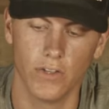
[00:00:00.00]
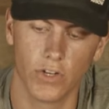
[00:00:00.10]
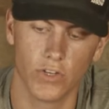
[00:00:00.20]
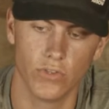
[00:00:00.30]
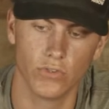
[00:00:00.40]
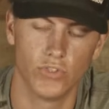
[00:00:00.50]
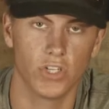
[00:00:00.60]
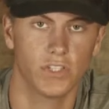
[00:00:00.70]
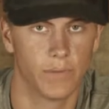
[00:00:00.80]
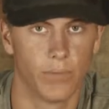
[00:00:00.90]
you're going to use
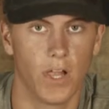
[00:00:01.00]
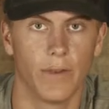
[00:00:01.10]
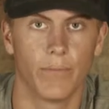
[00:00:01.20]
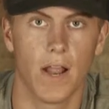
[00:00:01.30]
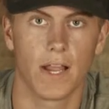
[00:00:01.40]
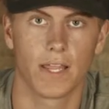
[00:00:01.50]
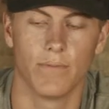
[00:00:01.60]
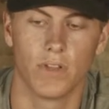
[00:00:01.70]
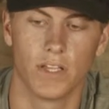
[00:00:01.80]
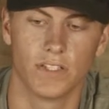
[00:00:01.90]
just the blind bracket
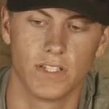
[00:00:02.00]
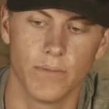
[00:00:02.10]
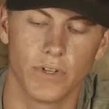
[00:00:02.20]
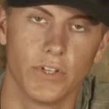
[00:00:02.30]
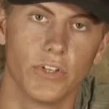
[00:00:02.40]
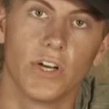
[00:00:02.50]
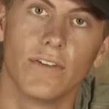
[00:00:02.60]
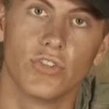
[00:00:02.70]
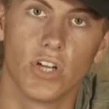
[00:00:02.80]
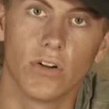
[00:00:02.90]
because typically you'll
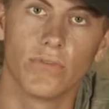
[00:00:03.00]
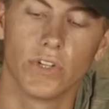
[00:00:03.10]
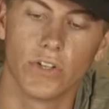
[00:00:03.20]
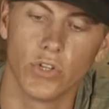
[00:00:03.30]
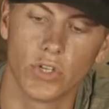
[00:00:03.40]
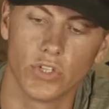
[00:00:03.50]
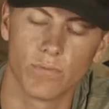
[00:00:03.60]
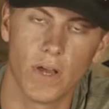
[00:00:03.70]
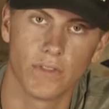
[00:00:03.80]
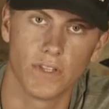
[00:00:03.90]
have a shelf in there that you can just
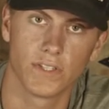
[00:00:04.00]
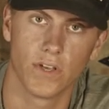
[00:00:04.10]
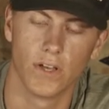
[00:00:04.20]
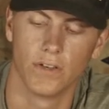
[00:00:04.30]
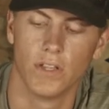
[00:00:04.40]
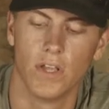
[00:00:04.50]
mount this on.